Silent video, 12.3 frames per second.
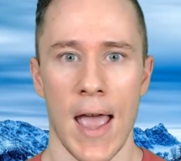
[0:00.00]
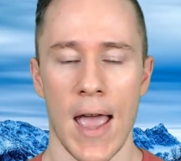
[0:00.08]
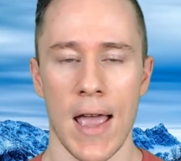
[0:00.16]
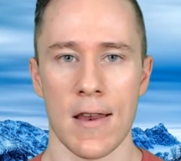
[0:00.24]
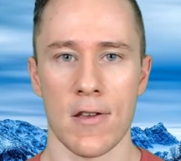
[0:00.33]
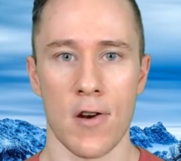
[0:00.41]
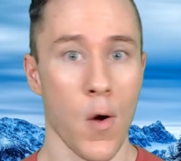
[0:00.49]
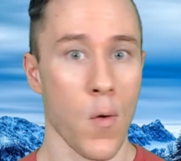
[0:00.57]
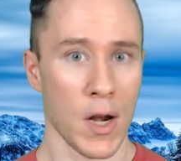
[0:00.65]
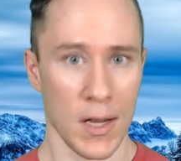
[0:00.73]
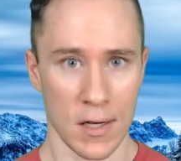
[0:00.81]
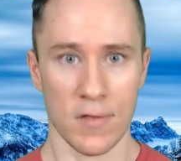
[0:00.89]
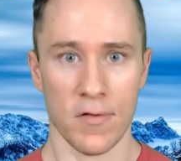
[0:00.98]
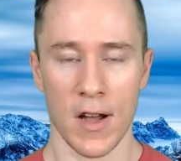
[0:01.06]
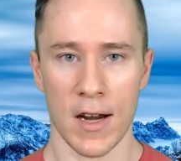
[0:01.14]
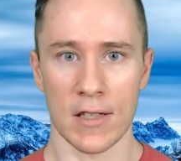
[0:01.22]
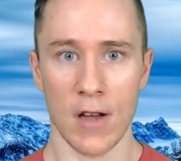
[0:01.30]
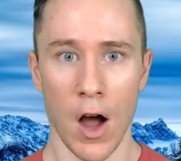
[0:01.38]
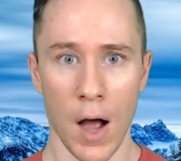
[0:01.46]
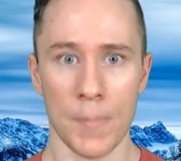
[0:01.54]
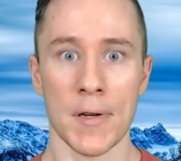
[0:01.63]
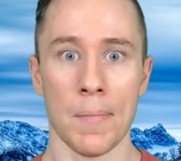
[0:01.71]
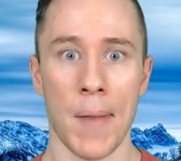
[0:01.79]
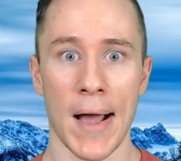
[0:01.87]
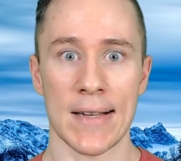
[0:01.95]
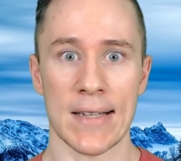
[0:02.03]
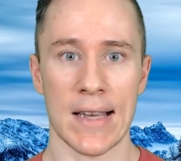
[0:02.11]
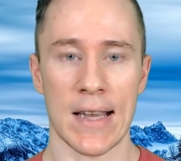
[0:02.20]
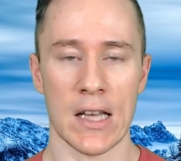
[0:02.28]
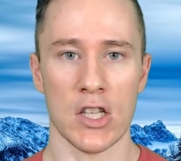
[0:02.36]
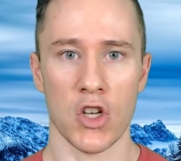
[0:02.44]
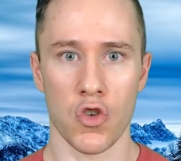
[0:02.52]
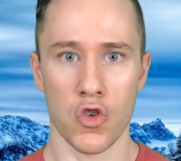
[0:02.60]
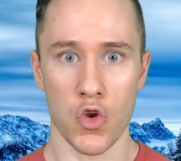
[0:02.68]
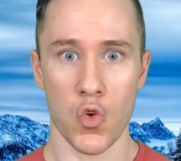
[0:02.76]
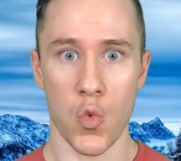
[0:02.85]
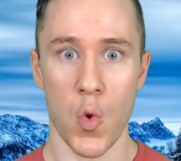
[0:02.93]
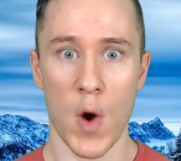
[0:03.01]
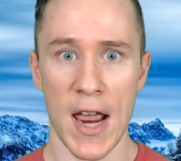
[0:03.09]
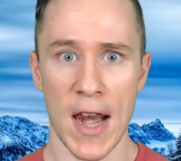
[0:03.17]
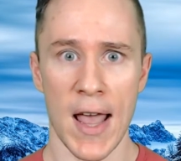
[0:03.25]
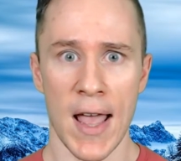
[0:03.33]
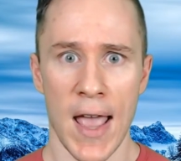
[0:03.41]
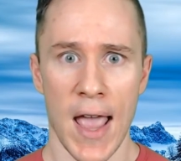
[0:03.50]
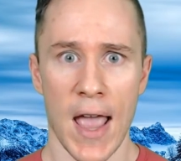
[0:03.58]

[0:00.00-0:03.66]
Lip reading: And you know what is fun is optimizing until you win,